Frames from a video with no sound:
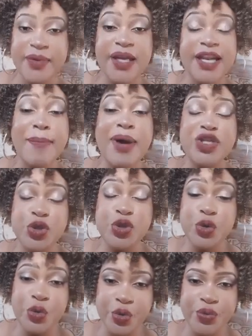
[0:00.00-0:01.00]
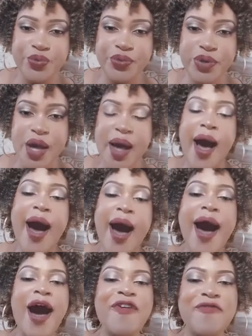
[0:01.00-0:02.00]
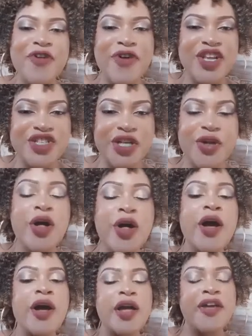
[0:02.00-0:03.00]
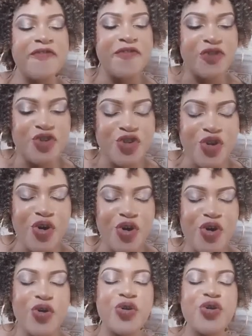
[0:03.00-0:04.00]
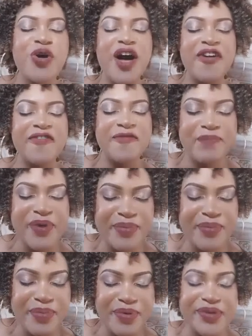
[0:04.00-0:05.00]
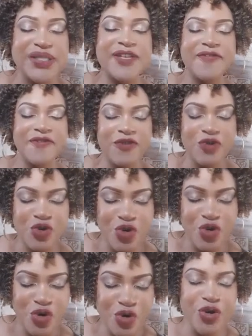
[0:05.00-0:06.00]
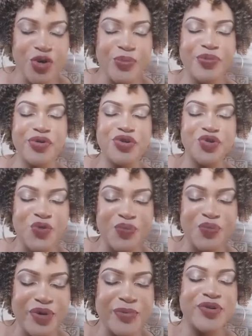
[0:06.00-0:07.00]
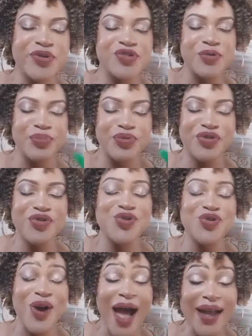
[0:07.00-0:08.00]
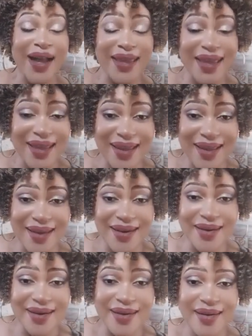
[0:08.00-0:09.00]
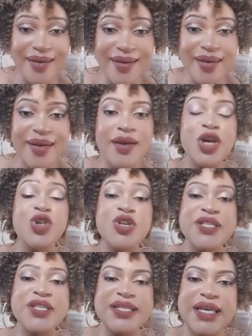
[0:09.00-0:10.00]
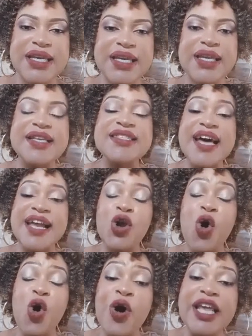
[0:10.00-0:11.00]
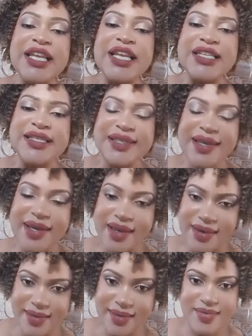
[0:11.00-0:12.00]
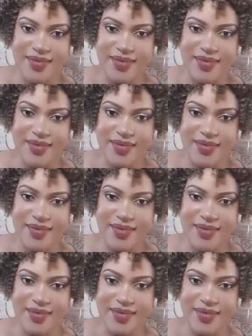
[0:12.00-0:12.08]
Number two, Aloe Vera gel. If you know you have pimples, if you know you're prone to pimples, you're prone to acne, your skin is an oily skin,